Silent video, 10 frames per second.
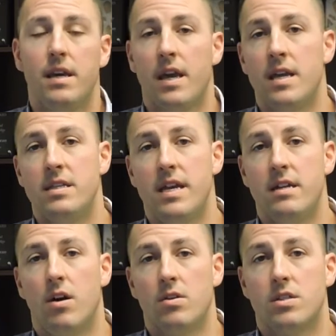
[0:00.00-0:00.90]
and then
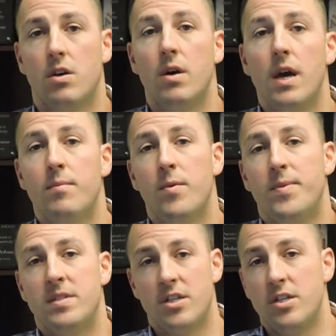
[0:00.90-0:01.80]
also put
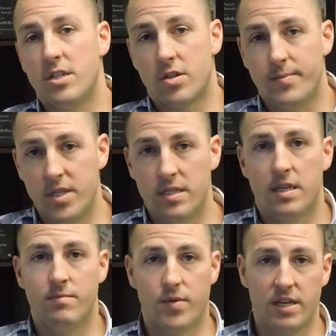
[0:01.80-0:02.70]
position descriptions
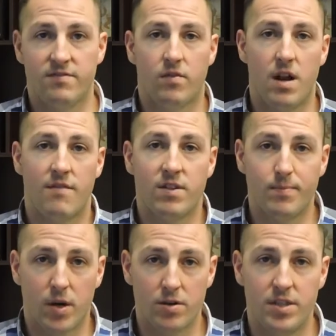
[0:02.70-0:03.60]
in place for every
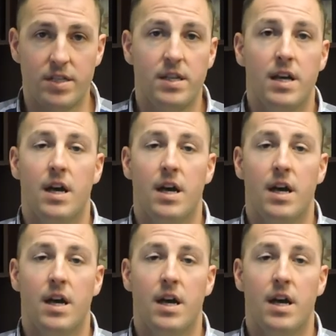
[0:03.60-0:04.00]
person,